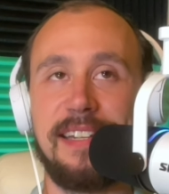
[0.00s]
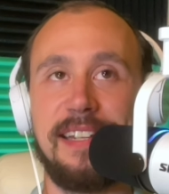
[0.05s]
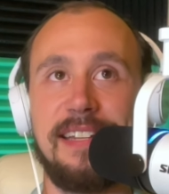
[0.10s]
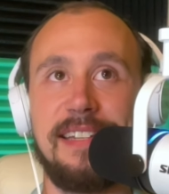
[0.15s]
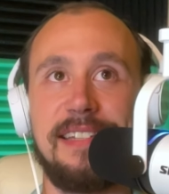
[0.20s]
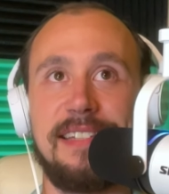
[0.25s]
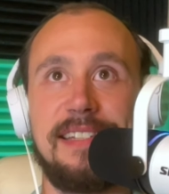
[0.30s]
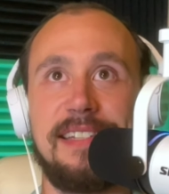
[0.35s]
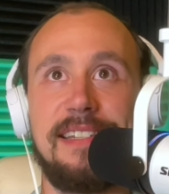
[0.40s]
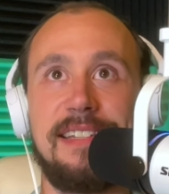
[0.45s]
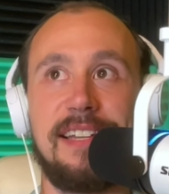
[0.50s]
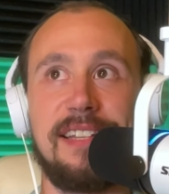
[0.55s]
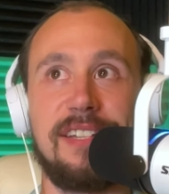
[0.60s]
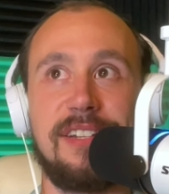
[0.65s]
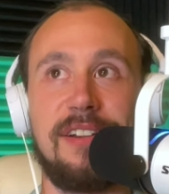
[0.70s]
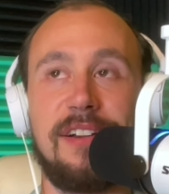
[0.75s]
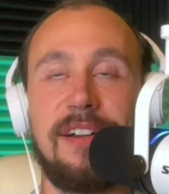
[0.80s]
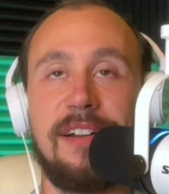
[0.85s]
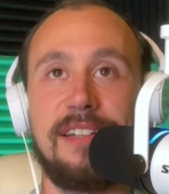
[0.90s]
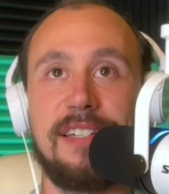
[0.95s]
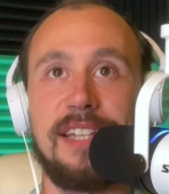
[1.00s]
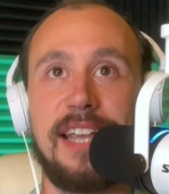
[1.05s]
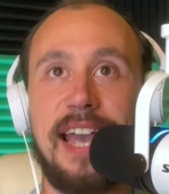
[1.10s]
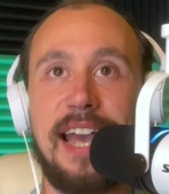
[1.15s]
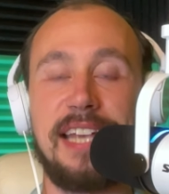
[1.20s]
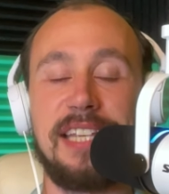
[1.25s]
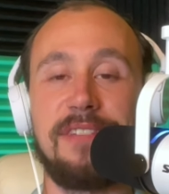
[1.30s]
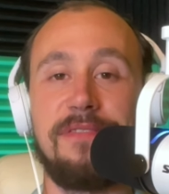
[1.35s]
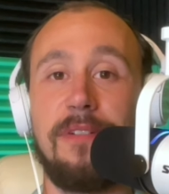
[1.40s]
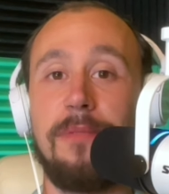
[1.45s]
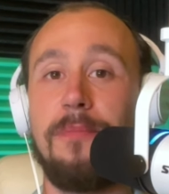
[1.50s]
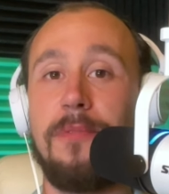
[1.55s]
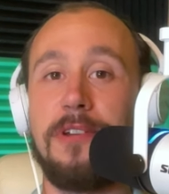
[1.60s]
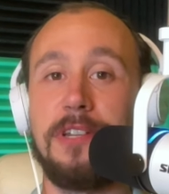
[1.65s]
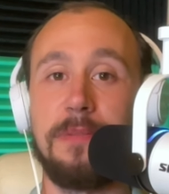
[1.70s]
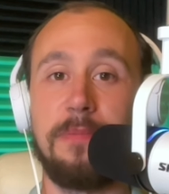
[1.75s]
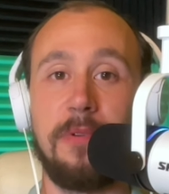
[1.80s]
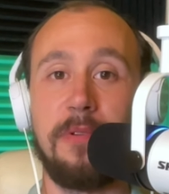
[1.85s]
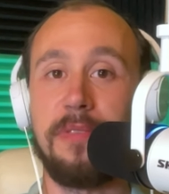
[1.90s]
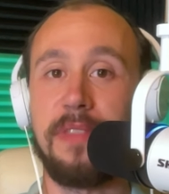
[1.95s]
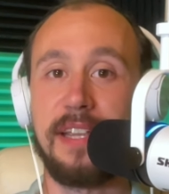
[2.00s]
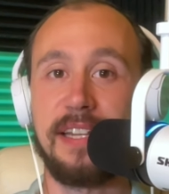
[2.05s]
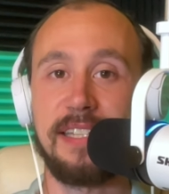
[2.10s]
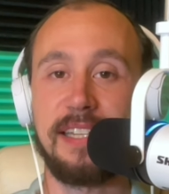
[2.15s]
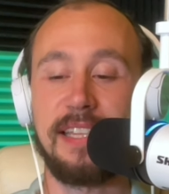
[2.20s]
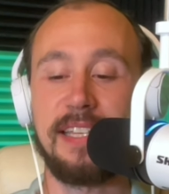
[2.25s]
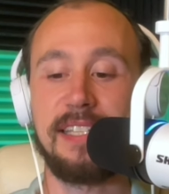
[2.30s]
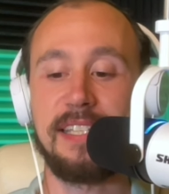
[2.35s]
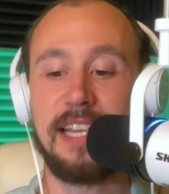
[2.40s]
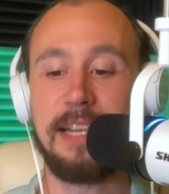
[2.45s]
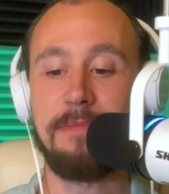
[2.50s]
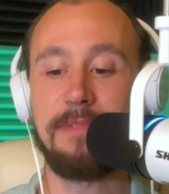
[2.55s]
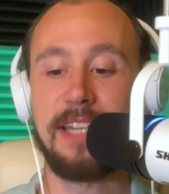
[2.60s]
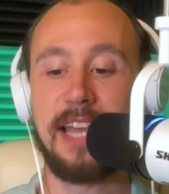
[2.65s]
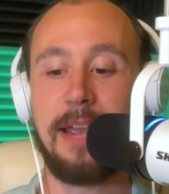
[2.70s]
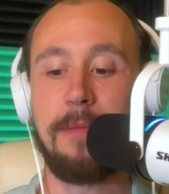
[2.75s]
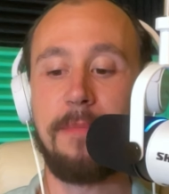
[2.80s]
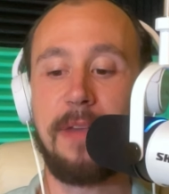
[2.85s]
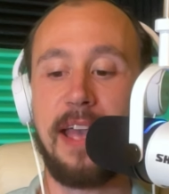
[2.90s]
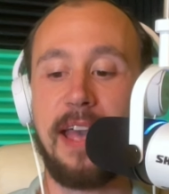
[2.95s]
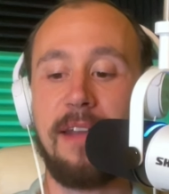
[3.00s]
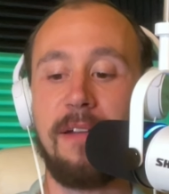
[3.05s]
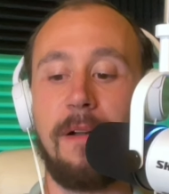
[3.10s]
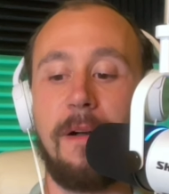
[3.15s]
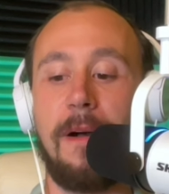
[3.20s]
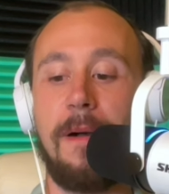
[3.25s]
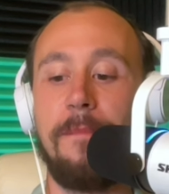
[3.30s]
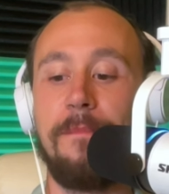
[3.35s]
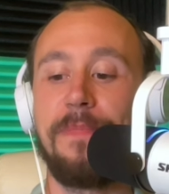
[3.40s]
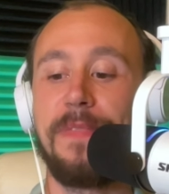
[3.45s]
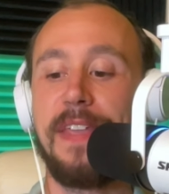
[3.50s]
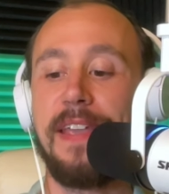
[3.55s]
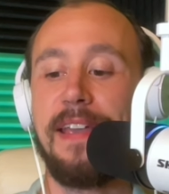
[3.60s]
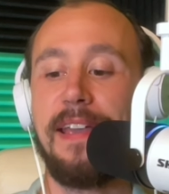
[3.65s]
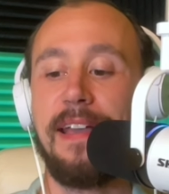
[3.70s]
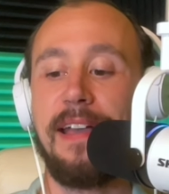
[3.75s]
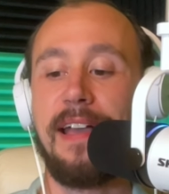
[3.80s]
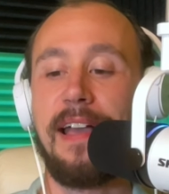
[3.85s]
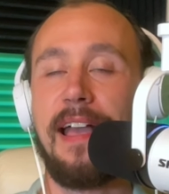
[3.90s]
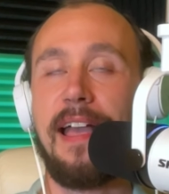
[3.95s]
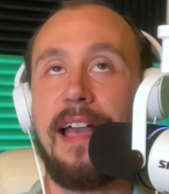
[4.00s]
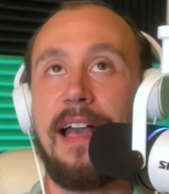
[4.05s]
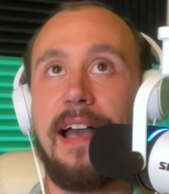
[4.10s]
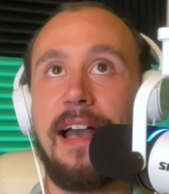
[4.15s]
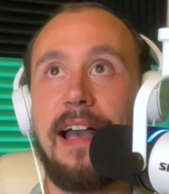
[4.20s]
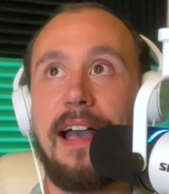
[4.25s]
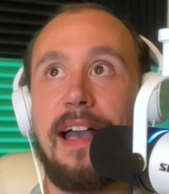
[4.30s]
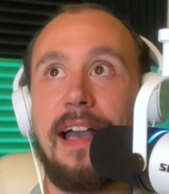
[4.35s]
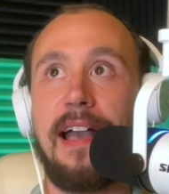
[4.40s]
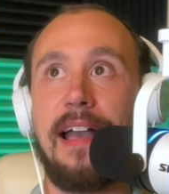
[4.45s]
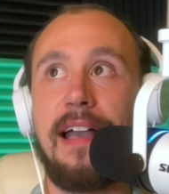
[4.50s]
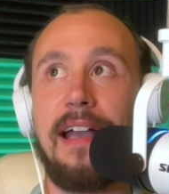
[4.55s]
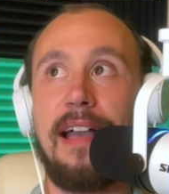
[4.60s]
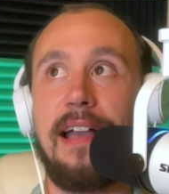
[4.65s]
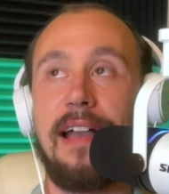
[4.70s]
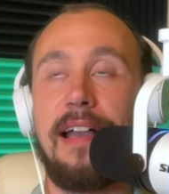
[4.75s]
It doesn't hurt to ask for multiple things at the same time at all. Uh,